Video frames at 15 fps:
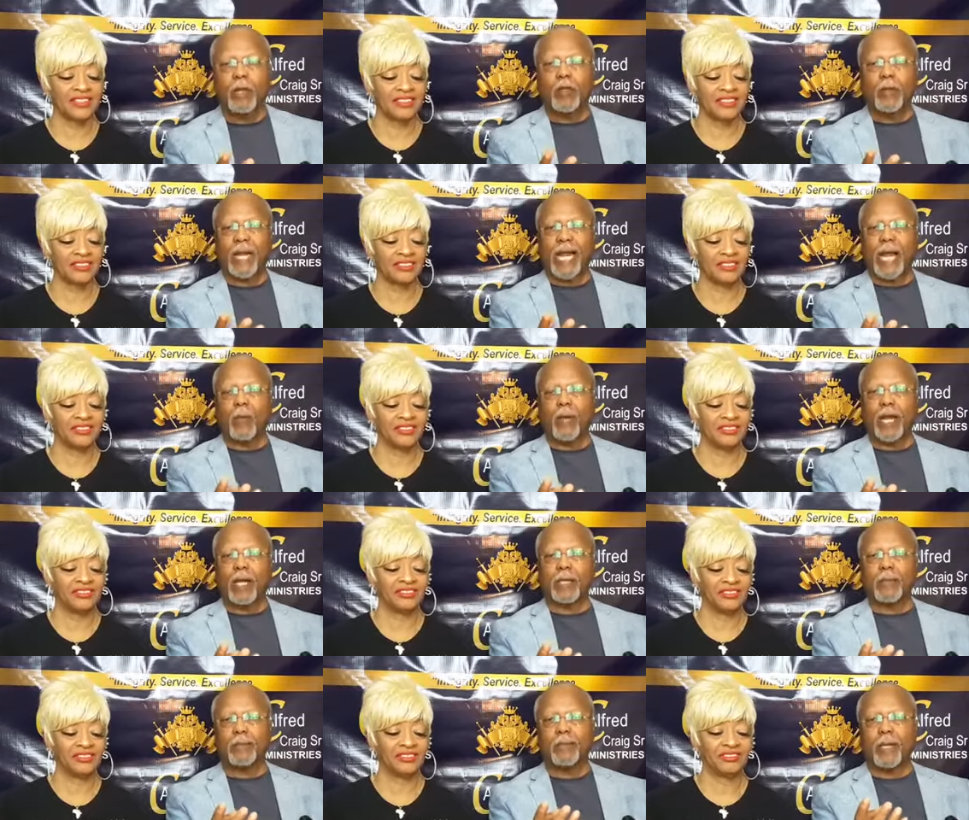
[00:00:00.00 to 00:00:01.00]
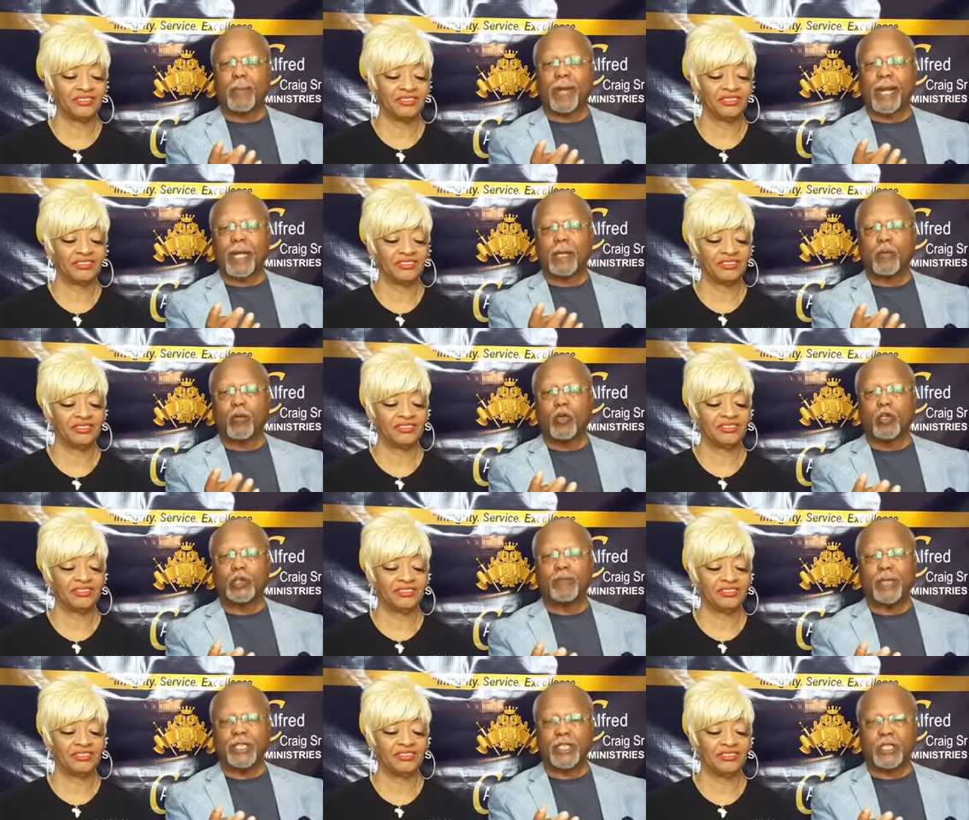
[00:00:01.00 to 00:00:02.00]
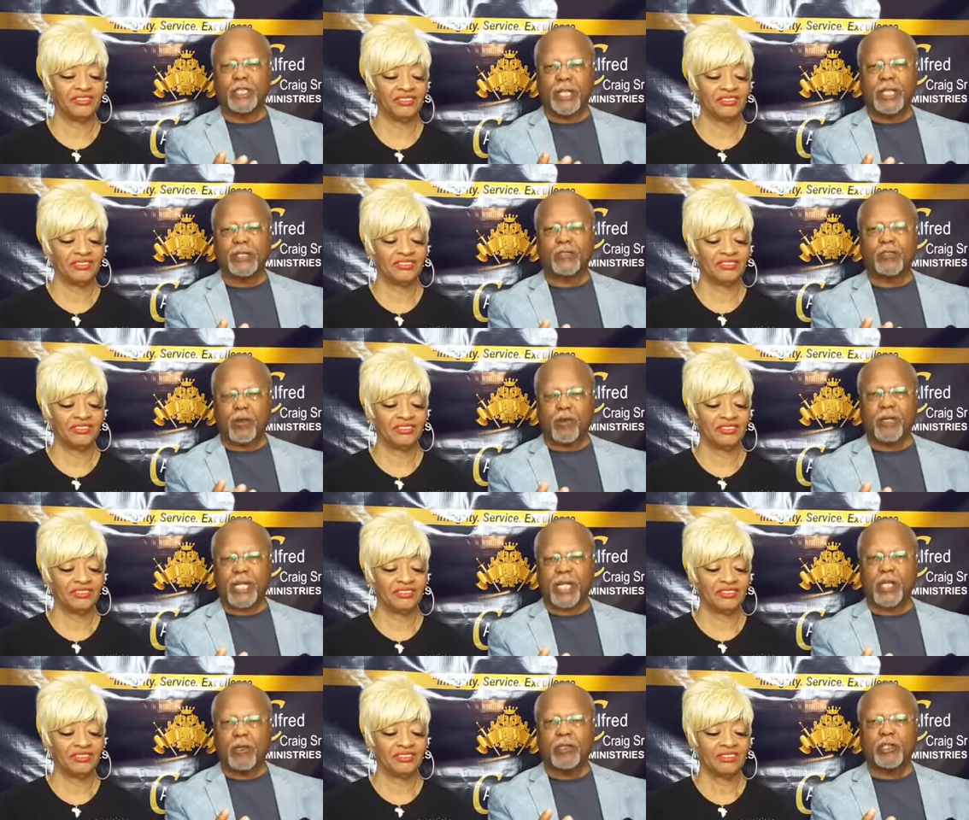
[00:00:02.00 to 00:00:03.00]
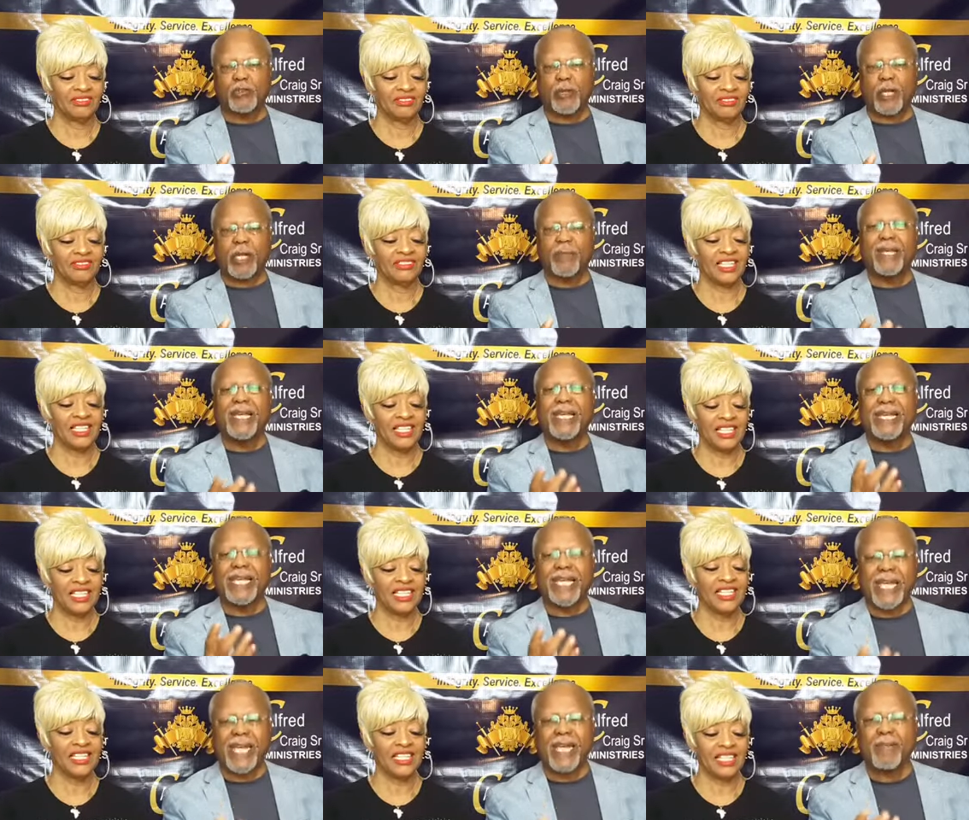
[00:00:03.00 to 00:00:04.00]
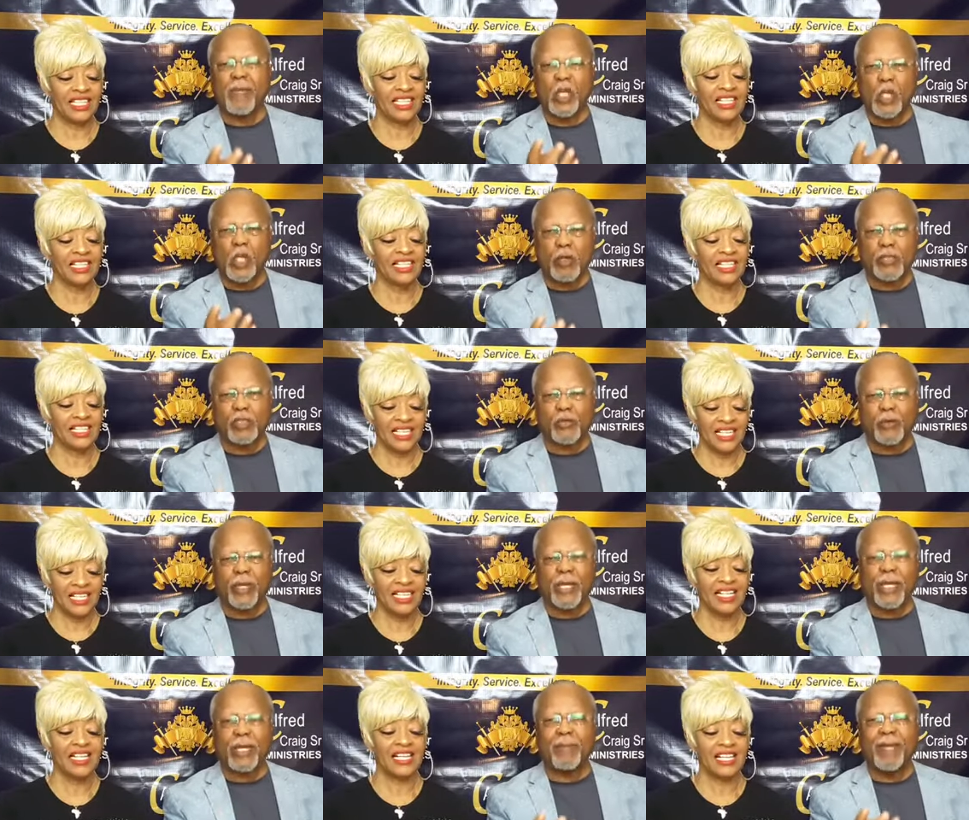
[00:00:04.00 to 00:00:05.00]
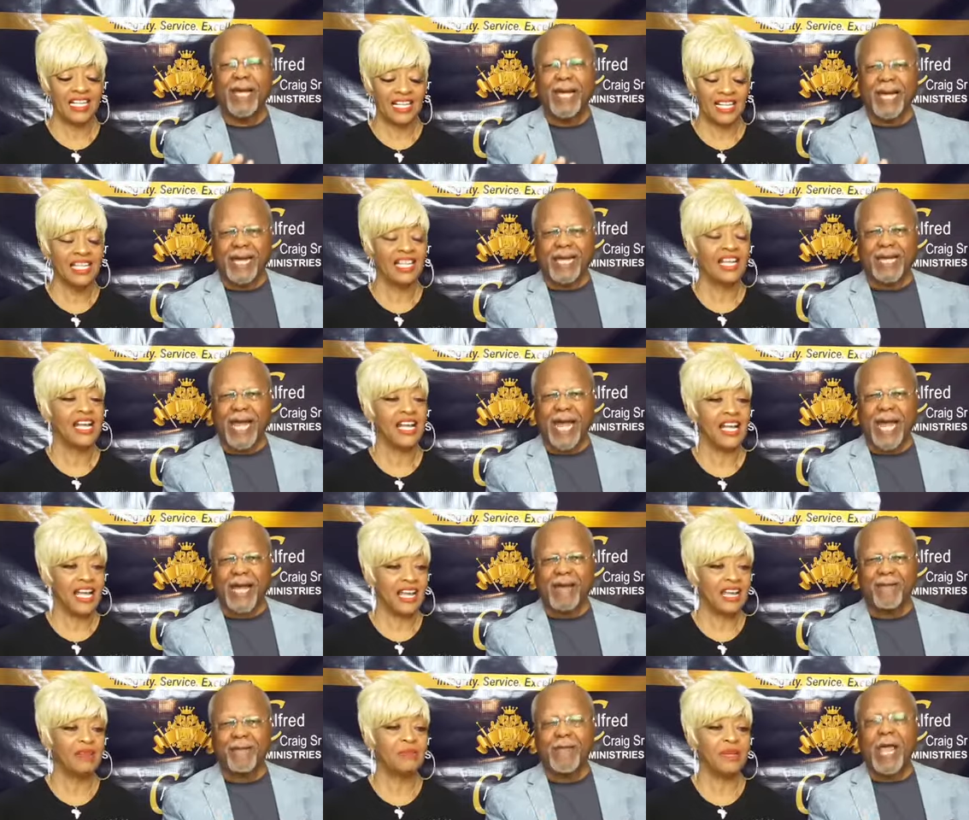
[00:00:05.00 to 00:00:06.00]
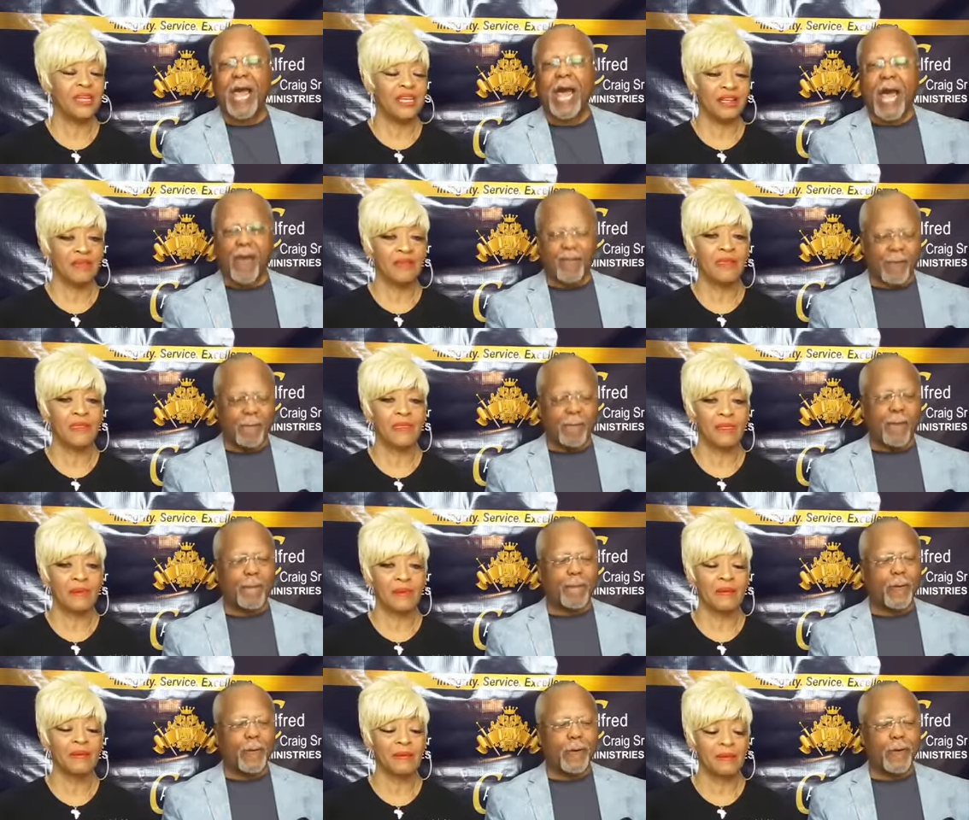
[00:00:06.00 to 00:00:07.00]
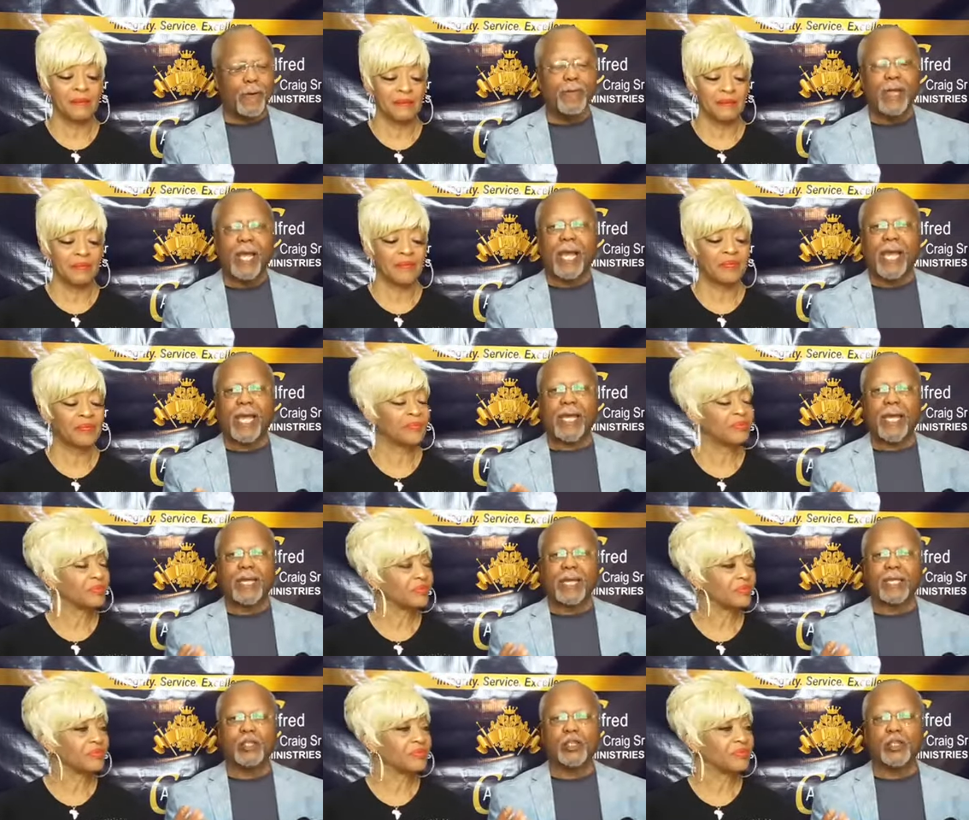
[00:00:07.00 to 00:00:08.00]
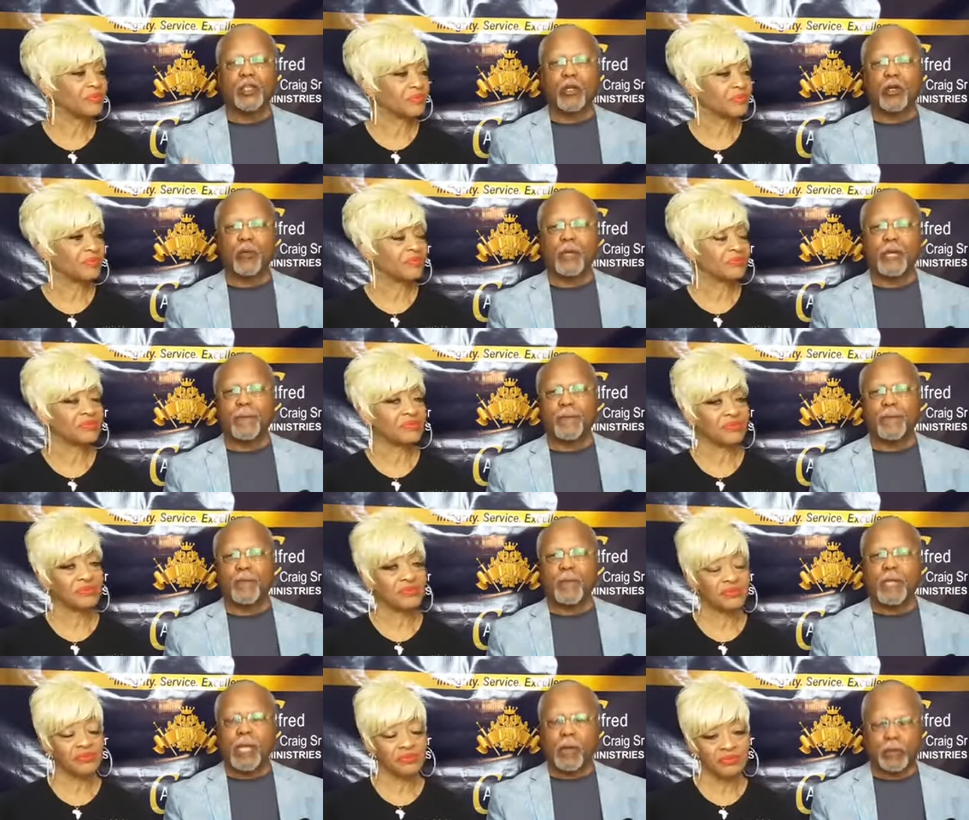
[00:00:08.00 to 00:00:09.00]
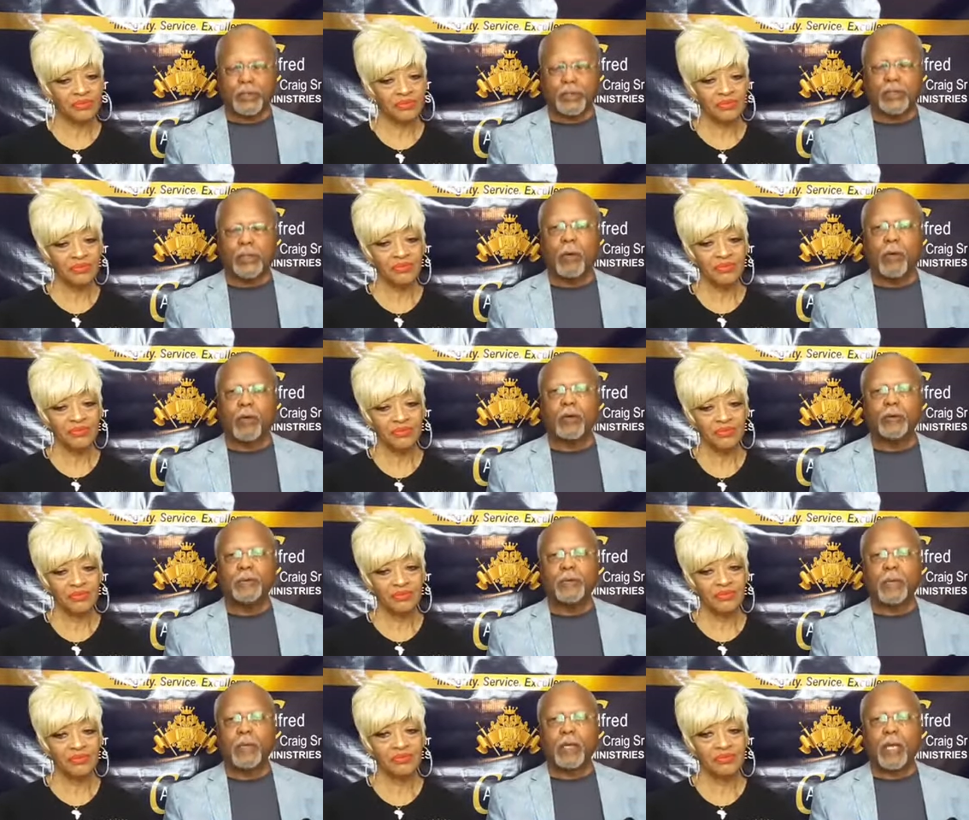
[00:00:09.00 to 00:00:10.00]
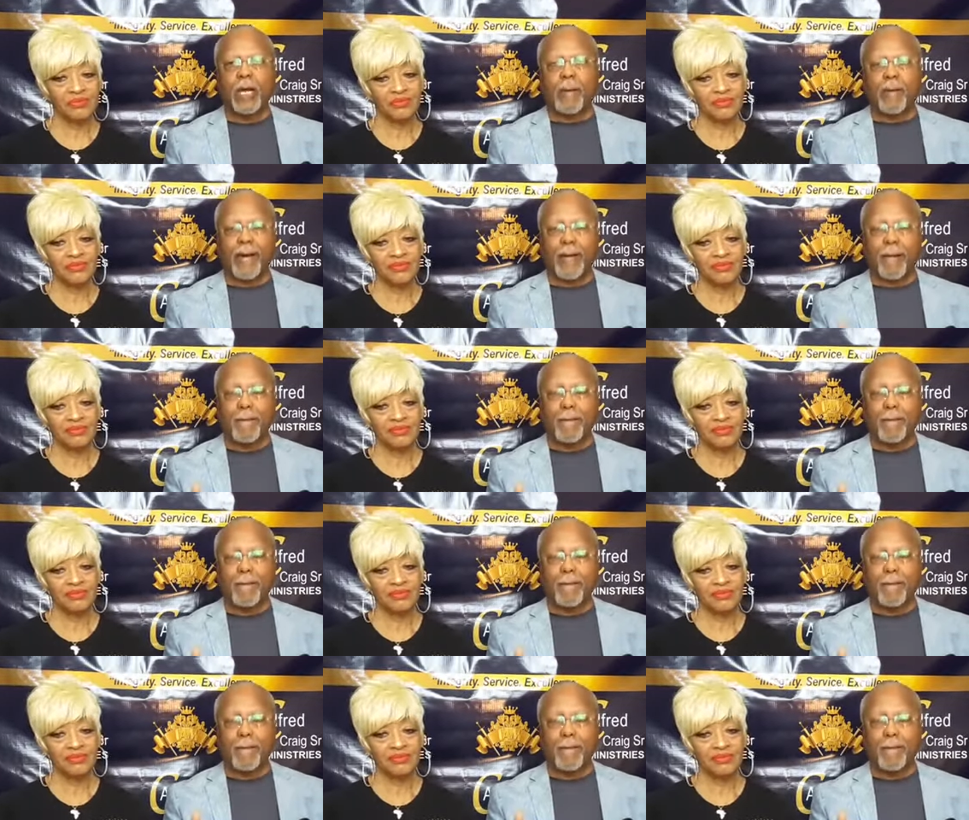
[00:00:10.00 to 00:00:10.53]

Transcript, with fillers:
Speaker 1: no matter how, no matter who's put dirt, in your dream, uh-huh. keep your dream alive. Amen. I remember a, a, a, story that was told about a